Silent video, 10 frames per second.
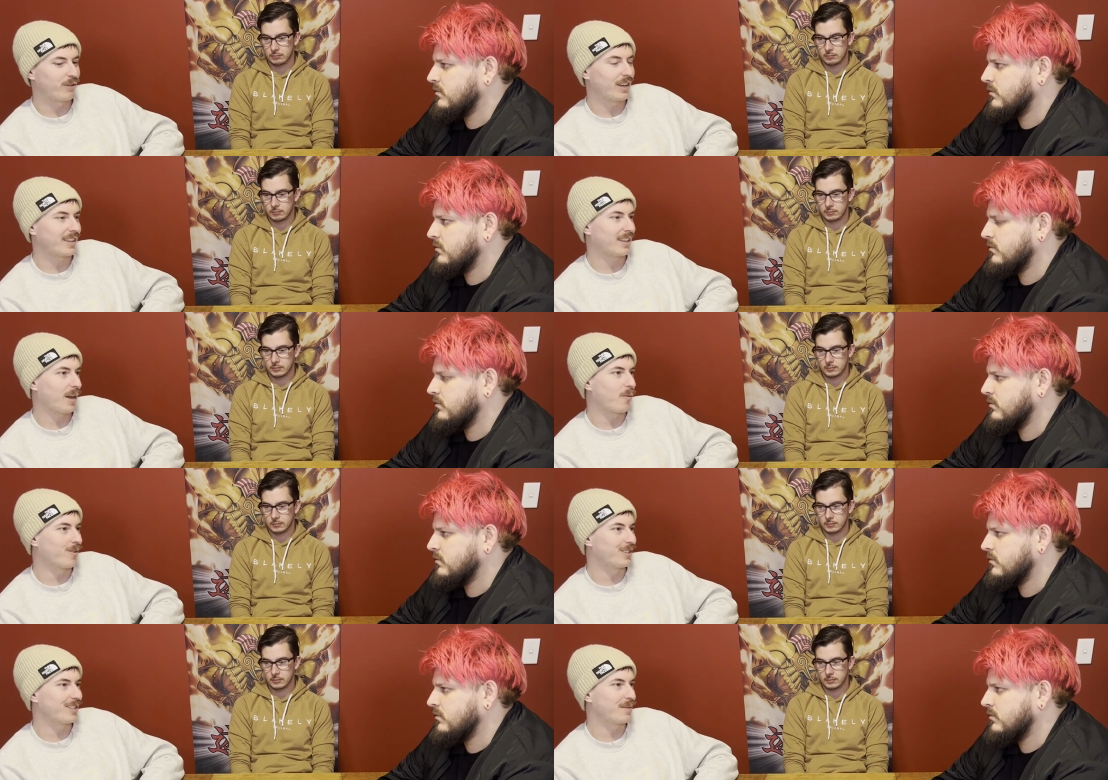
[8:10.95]
Speaker 1: deck that I
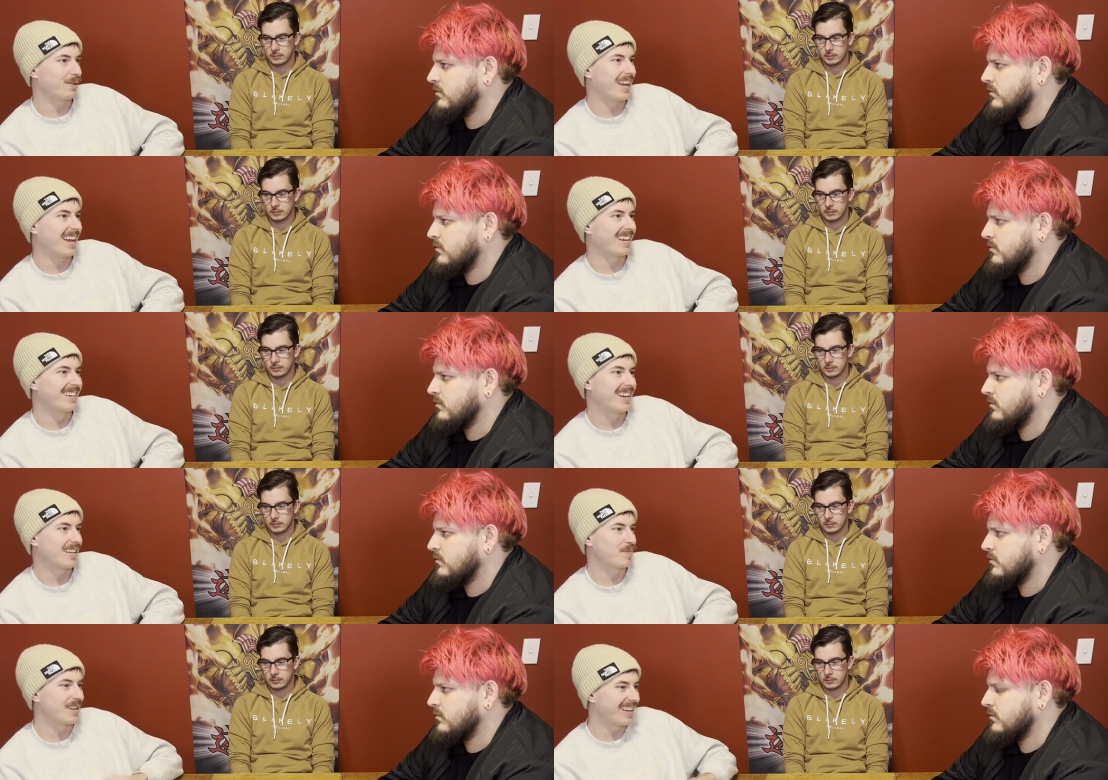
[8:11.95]
wanted to play
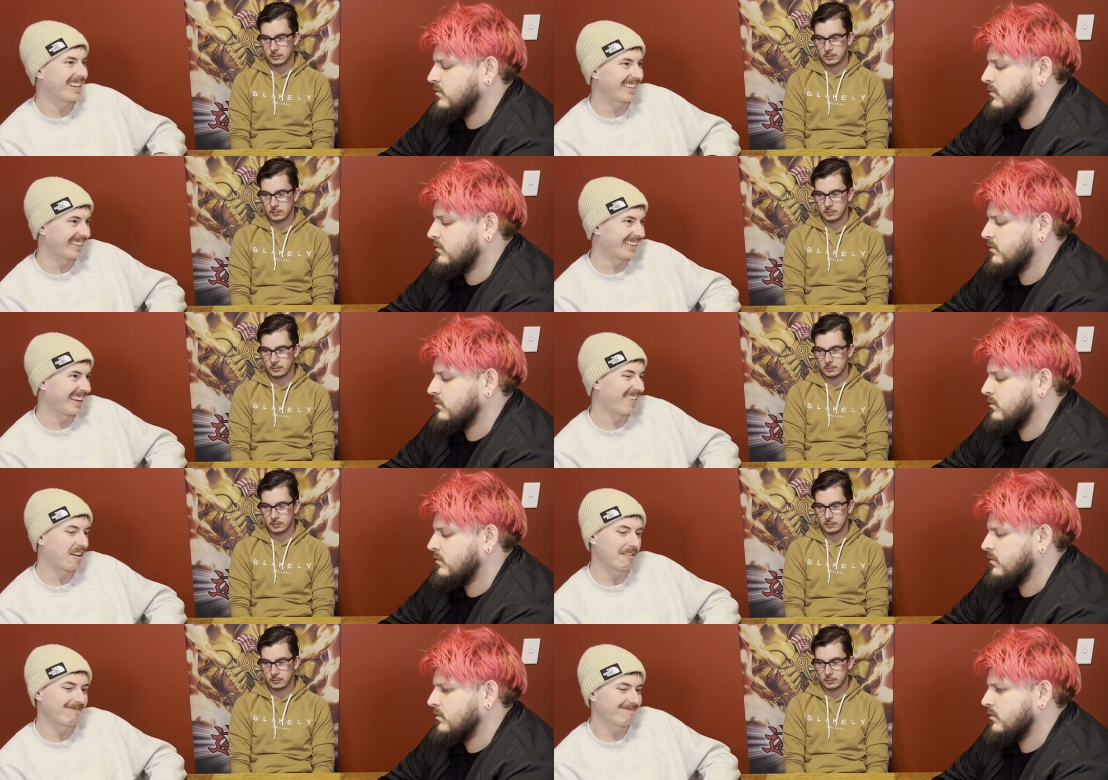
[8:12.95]
has been hit a little, and I'm
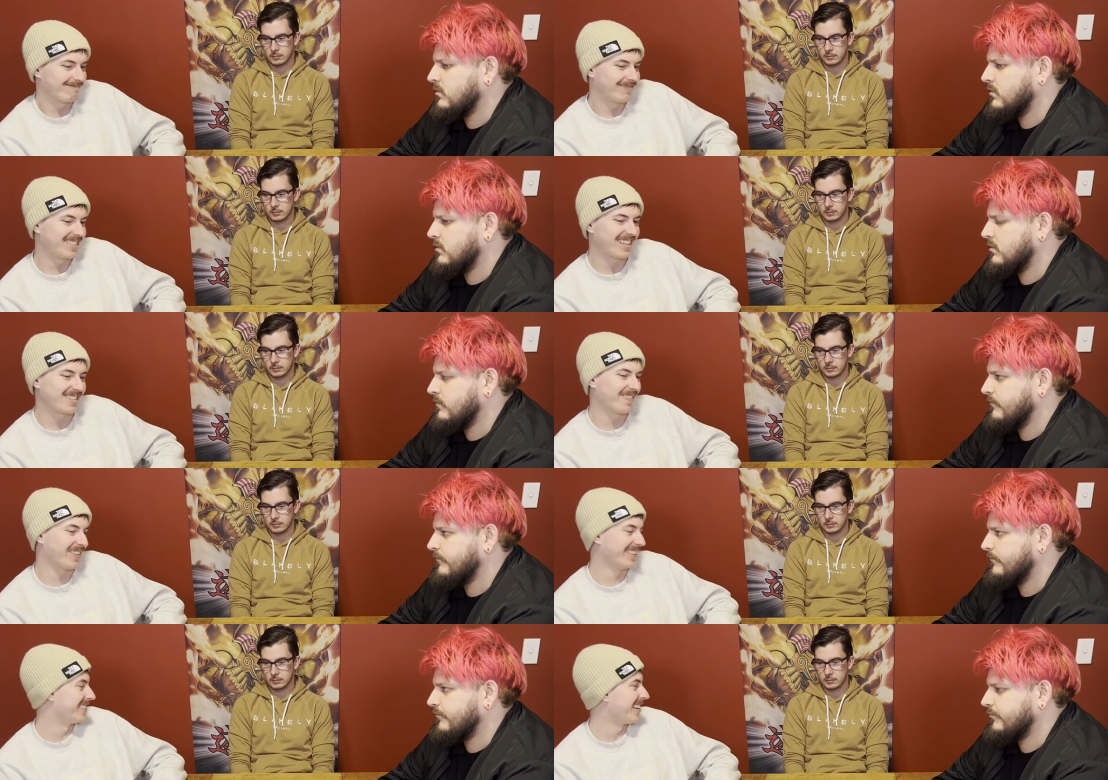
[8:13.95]
like, this doesn't
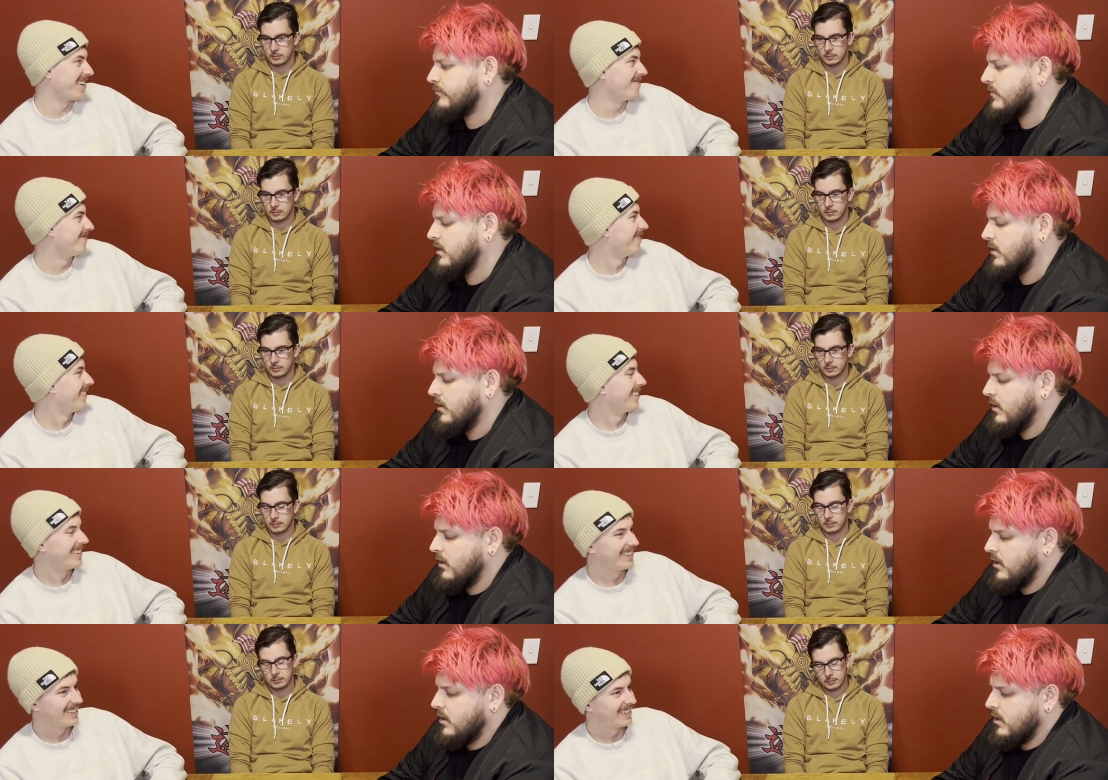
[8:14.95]
feel the same.
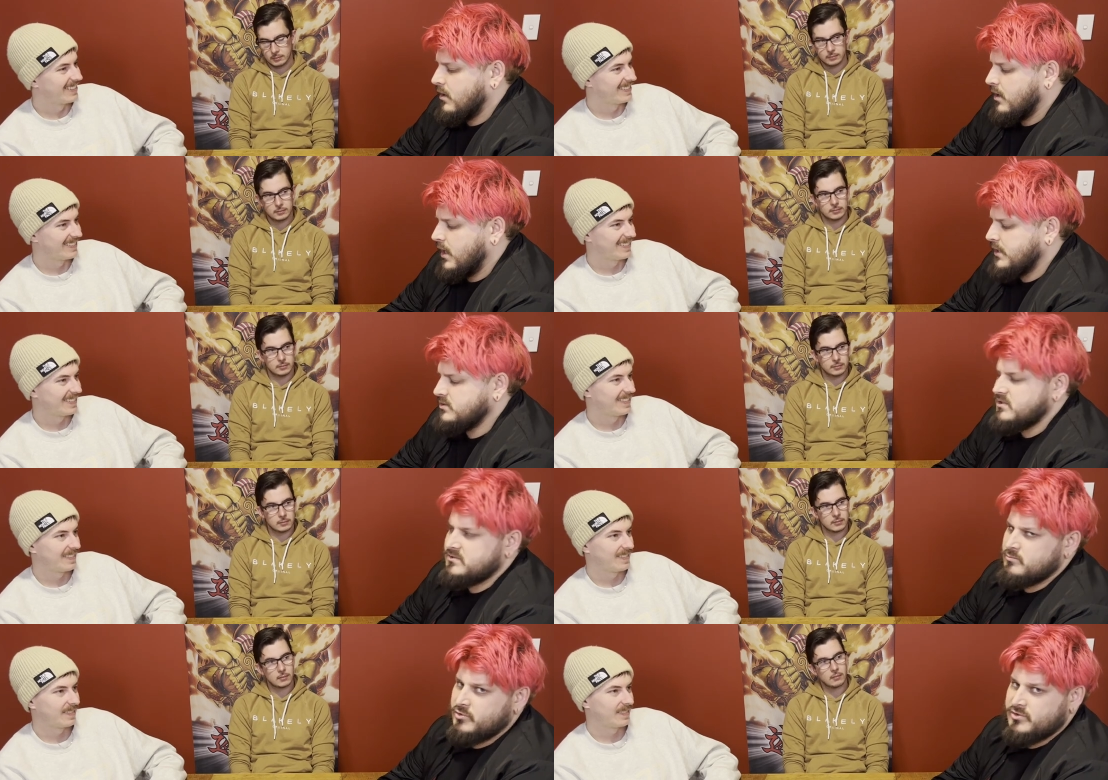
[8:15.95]
Speaker 2: He just
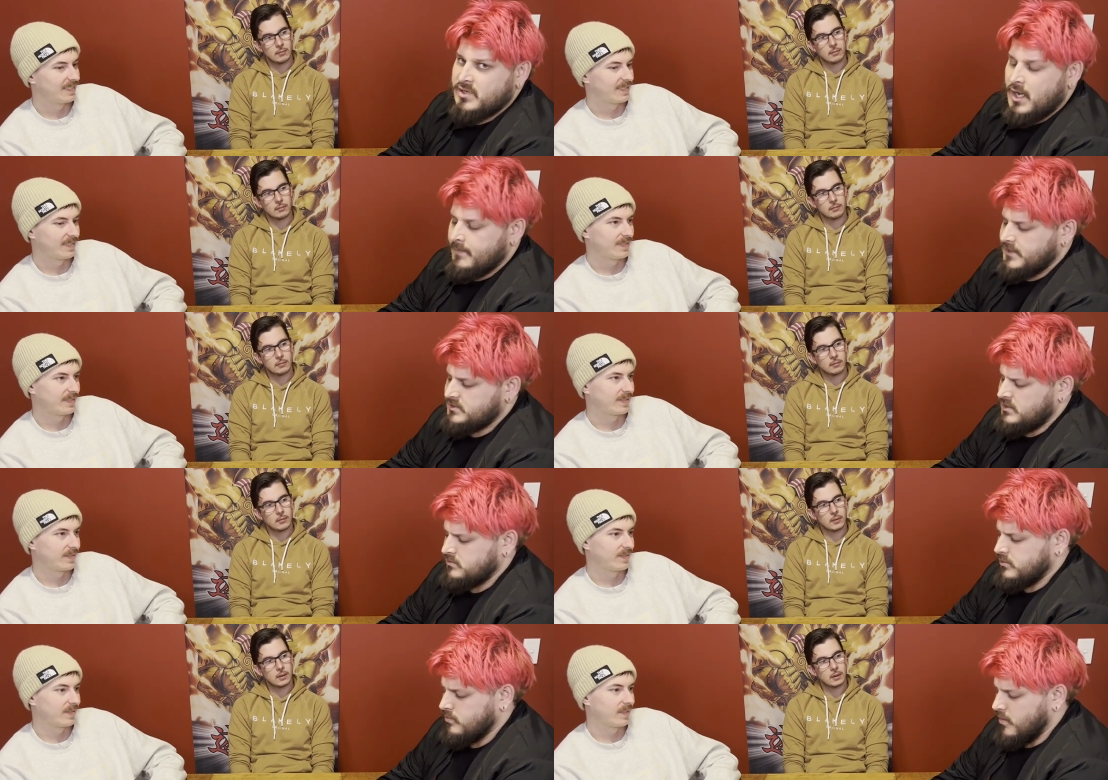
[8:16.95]
doesn't want to. Um, he just doesn't
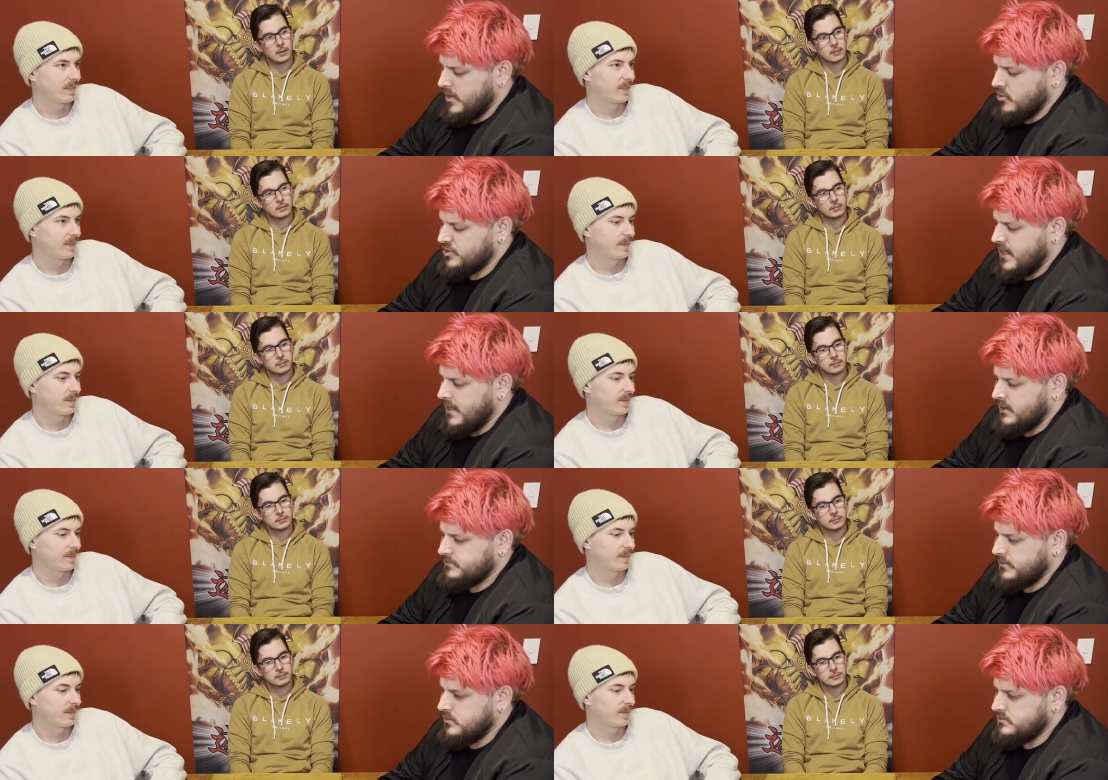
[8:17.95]
want to win Oceanics
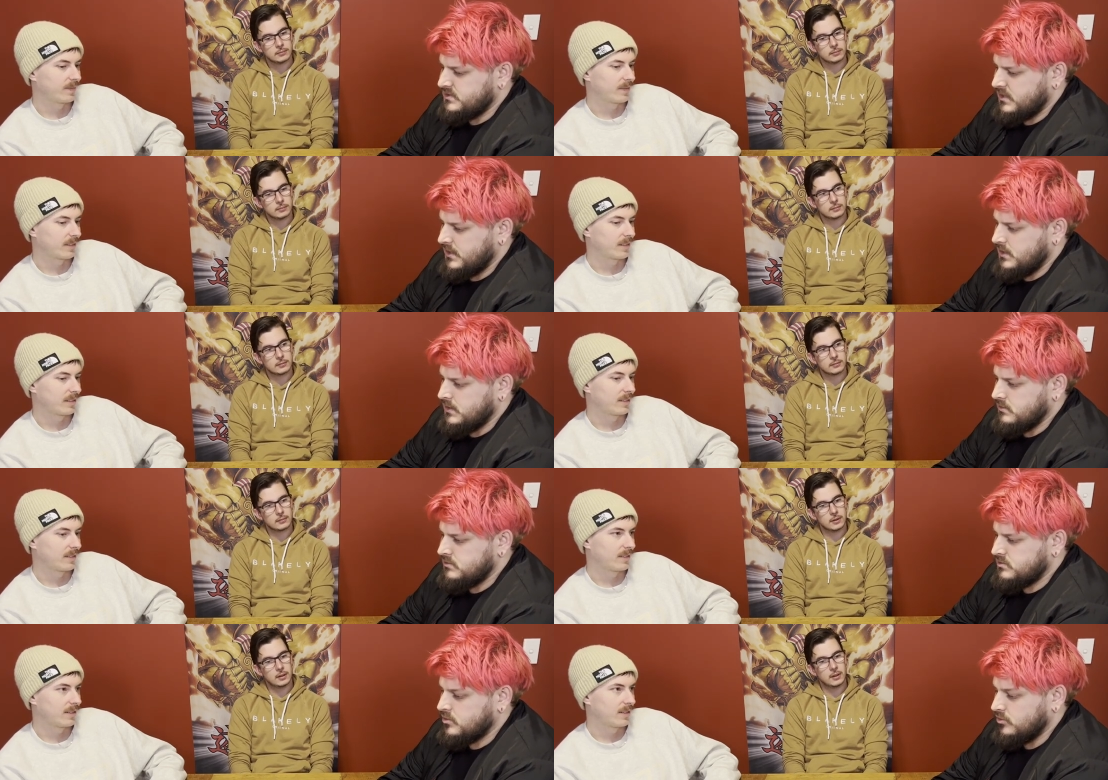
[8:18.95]
because
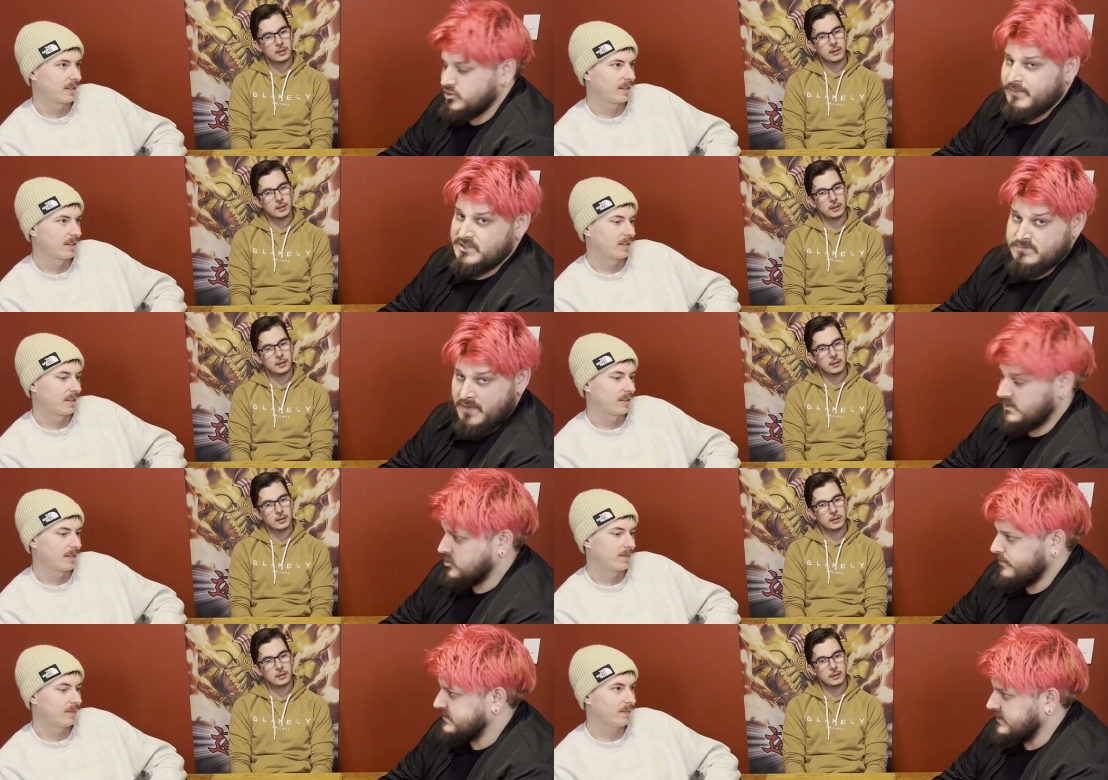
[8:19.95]
he's got too much. He's
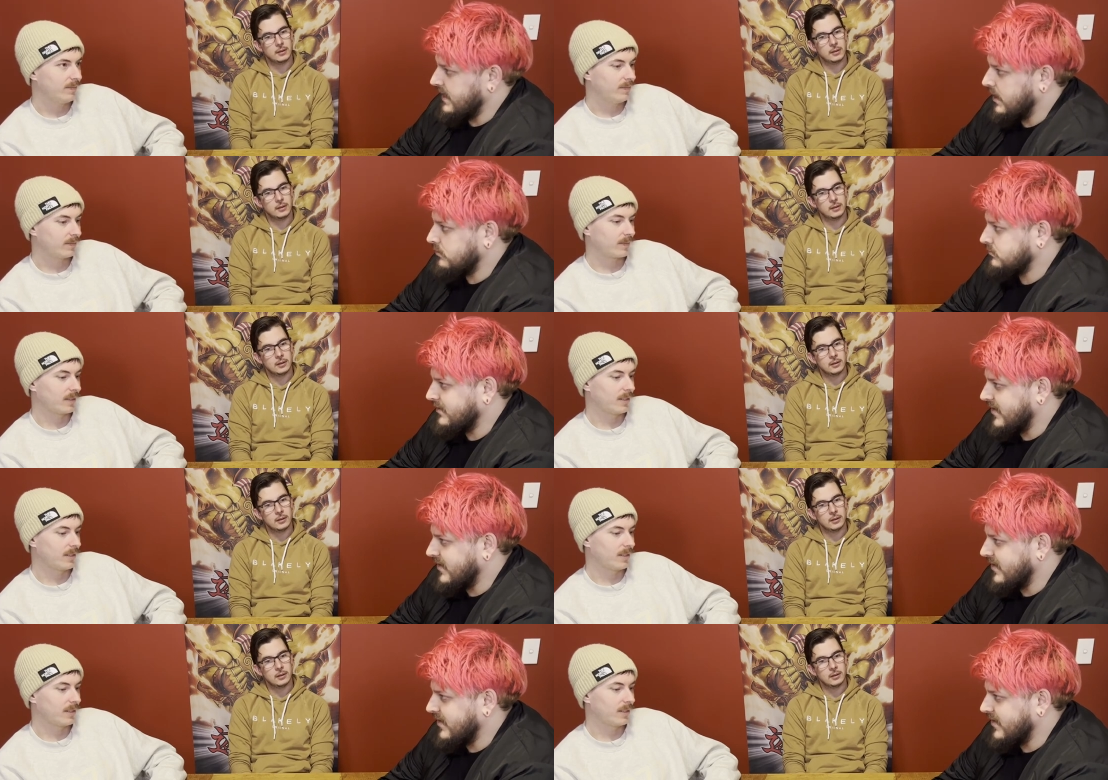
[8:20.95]
too busy now at